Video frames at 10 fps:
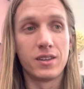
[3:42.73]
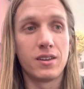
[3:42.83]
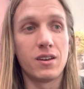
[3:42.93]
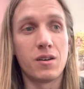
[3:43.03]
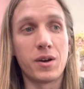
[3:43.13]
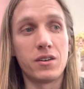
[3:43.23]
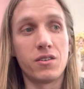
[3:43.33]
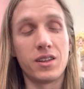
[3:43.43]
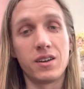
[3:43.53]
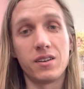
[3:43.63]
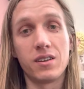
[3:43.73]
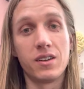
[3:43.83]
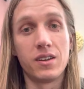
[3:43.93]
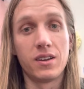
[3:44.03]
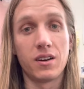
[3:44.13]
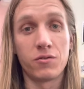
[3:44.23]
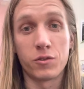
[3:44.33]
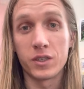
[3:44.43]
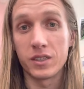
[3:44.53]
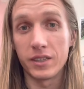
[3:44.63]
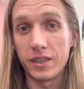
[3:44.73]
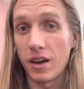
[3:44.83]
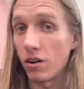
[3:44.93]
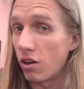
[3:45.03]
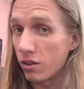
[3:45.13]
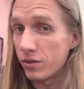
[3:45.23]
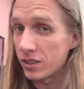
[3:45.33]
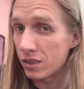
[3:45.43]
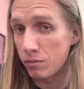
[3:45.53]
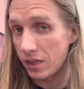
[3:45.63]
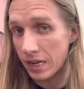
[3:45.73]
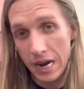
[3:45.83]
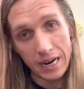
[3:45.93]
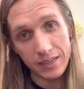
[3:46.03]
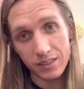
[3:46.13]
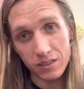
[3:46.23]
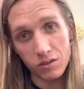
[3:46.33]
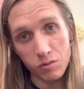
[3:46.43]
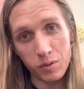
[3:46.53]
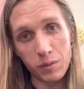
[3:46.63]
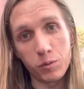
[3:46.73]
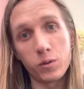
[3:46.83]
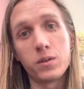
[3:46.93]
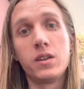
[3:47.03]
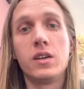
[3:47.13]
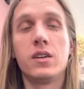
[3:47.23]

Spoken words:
I know that unfortunately not all of us can be the kindest to new people.